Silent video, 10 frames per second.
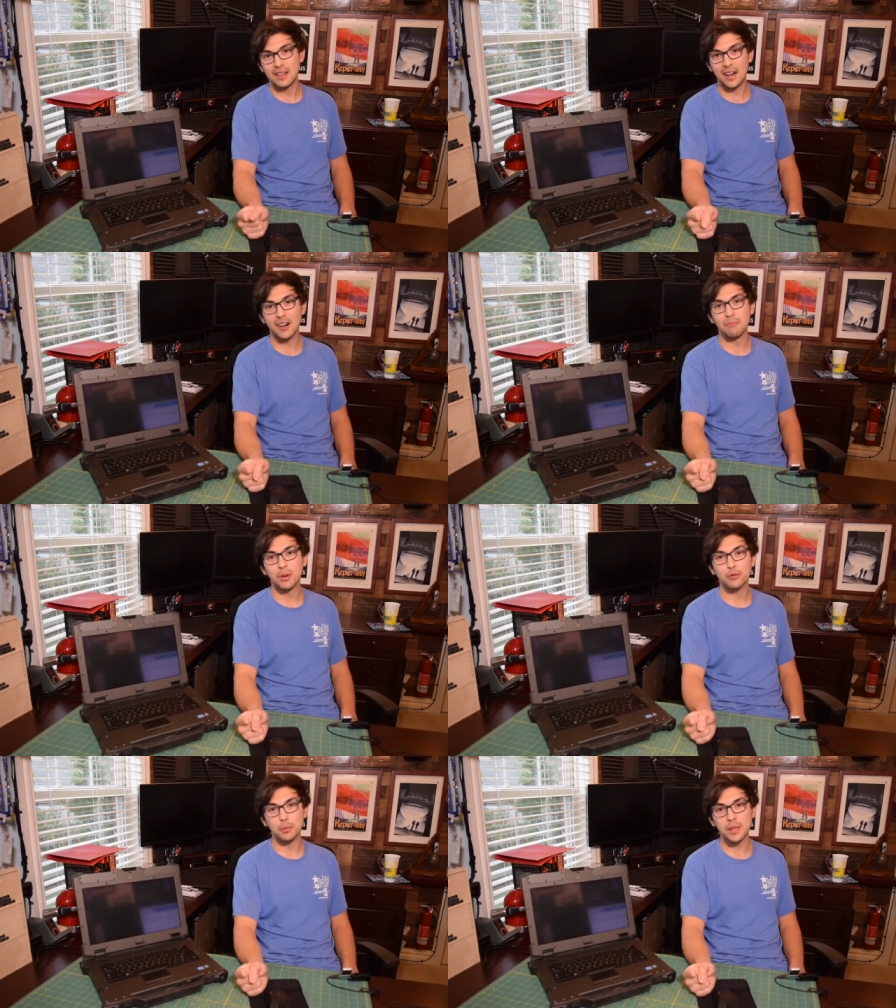Um,
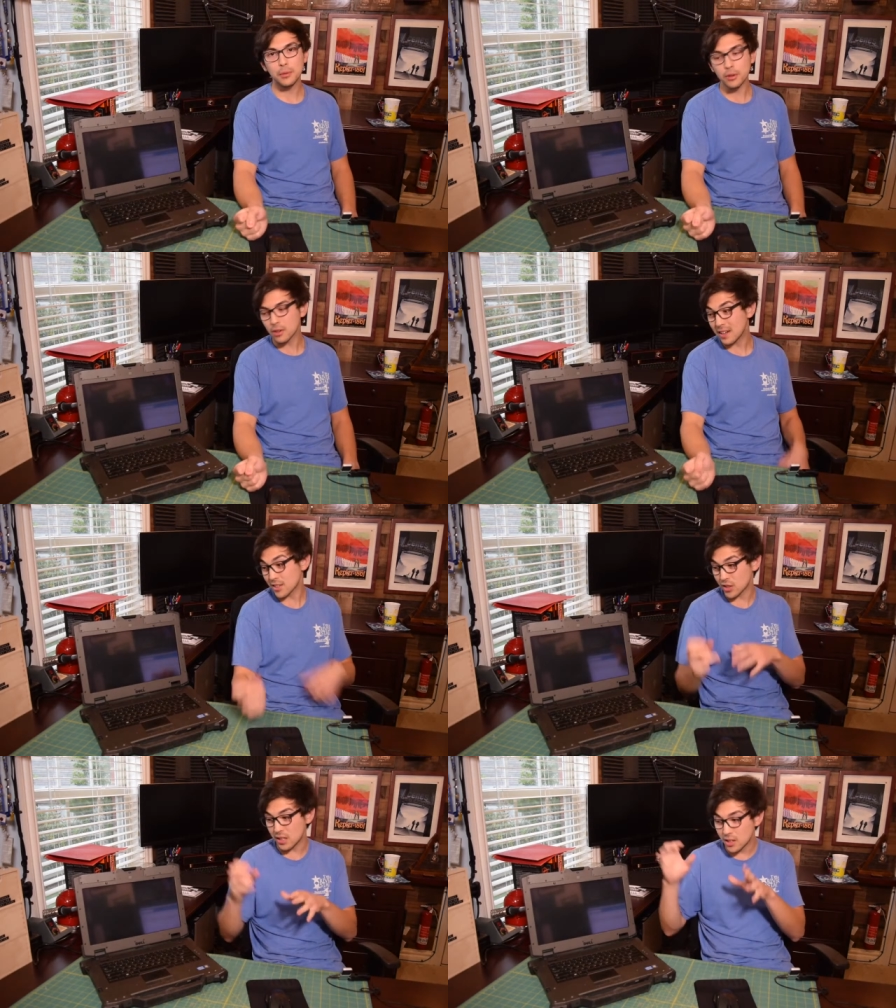but for people who are
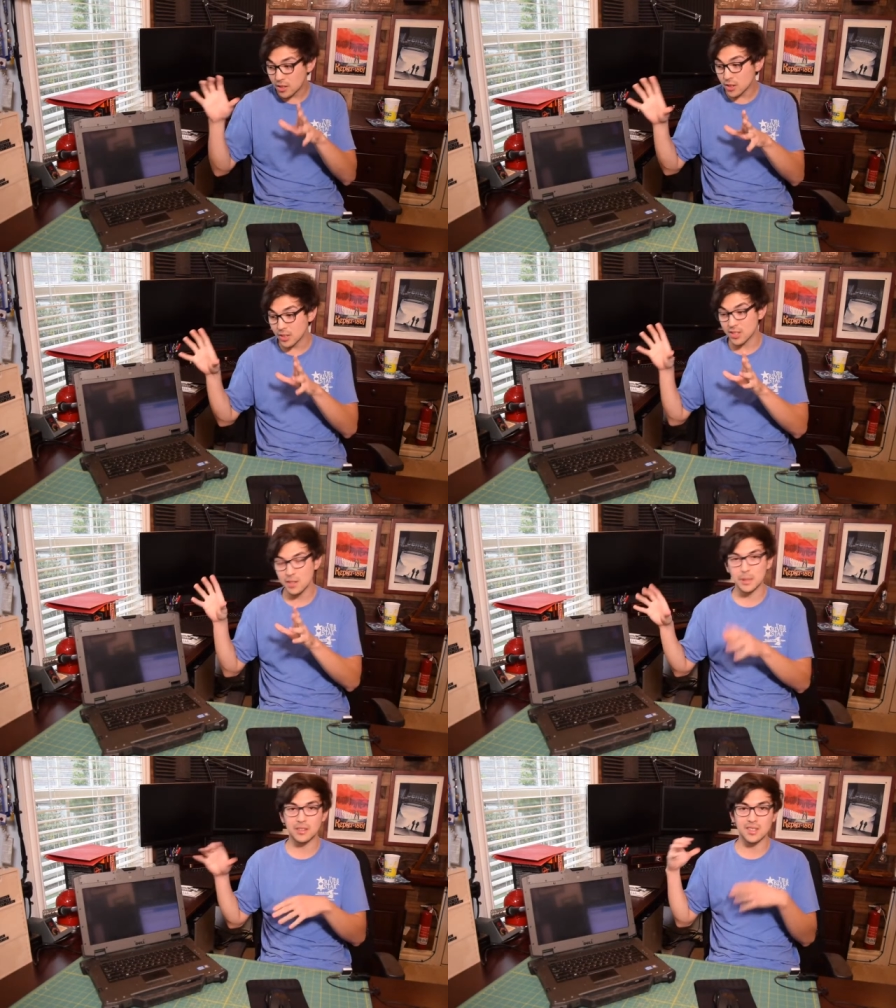actually here to
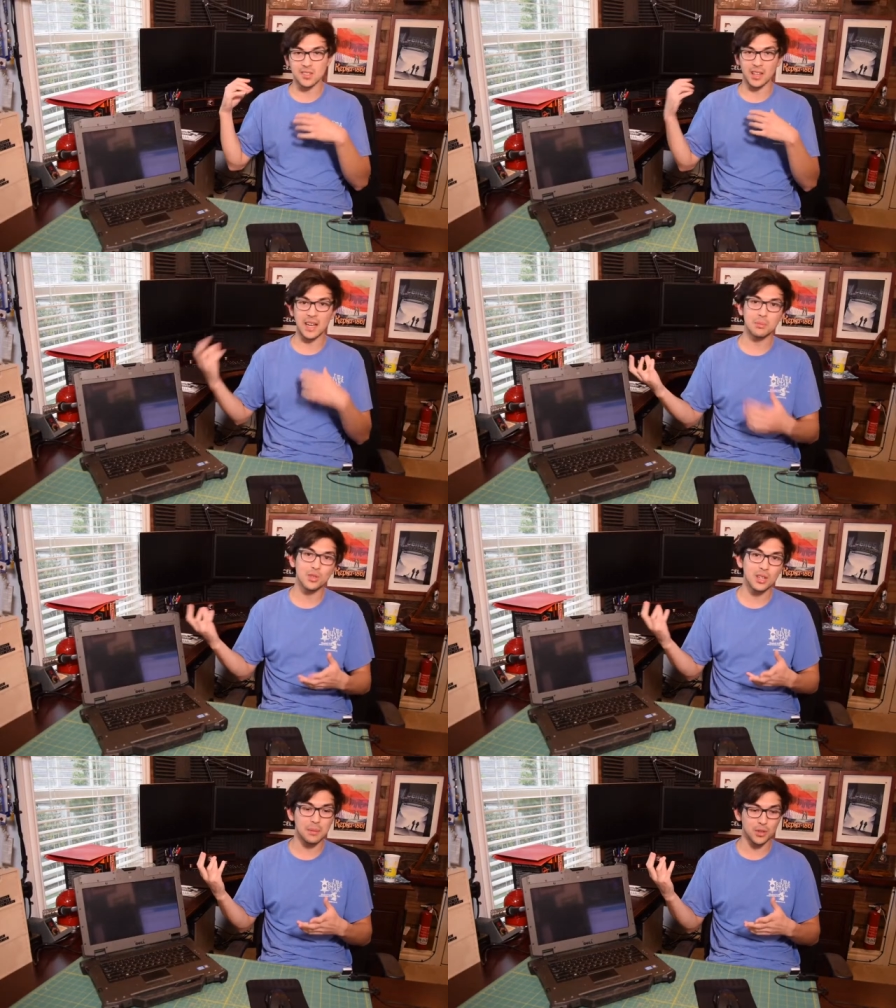see about this
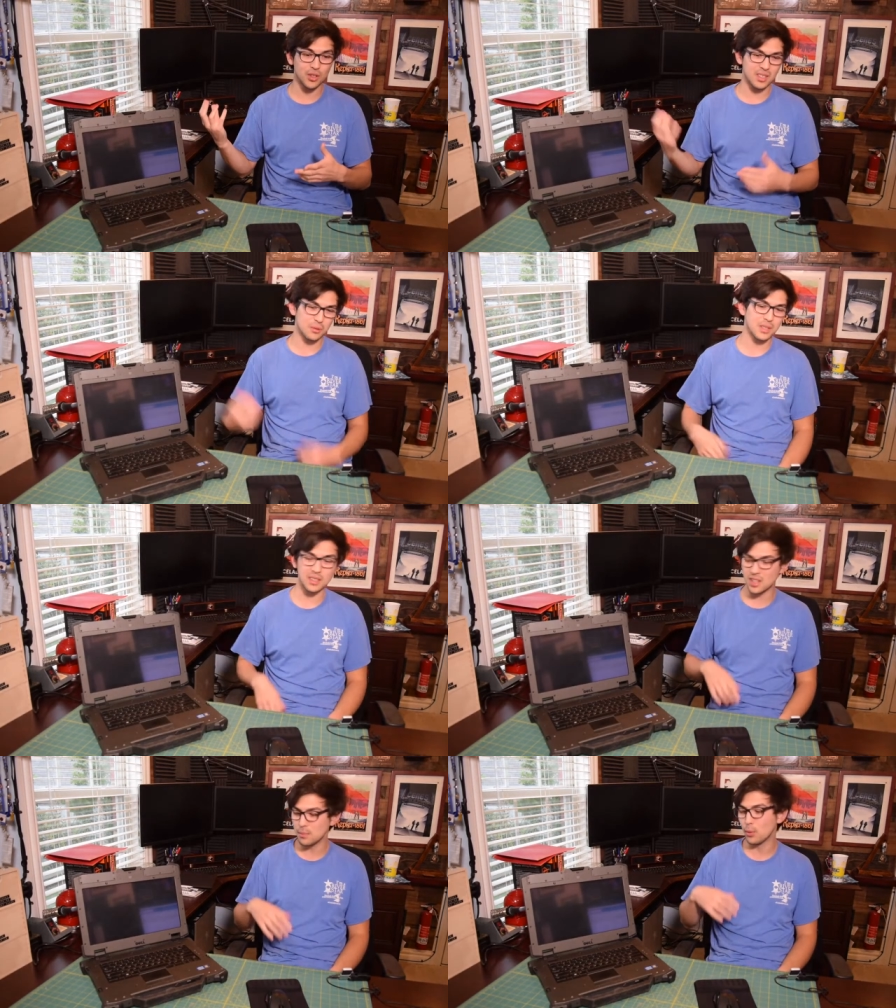laptop, you know, I don't want to
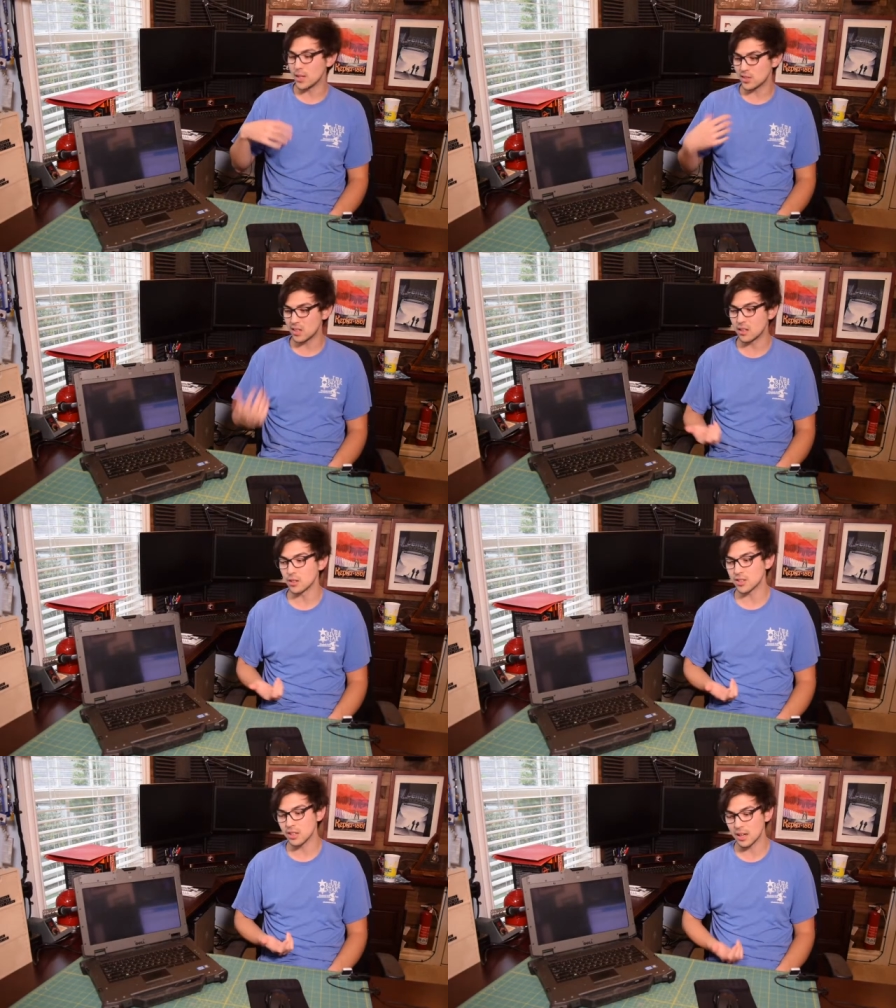keep wasting their
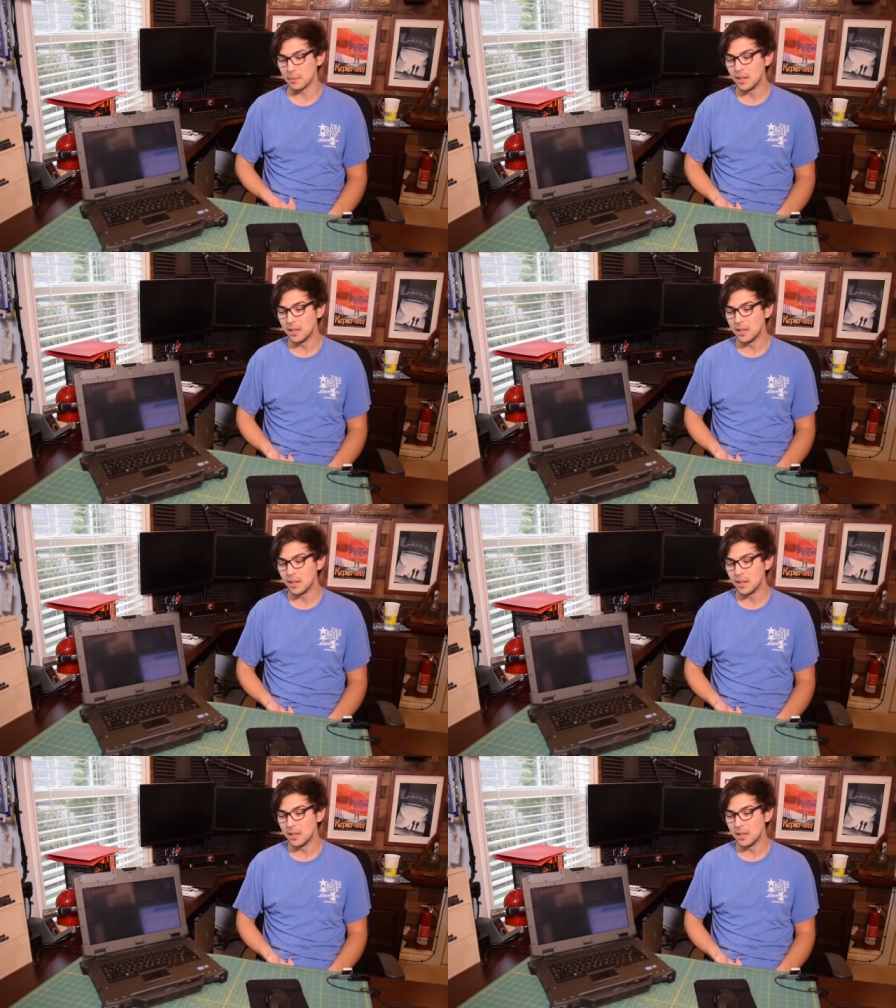time.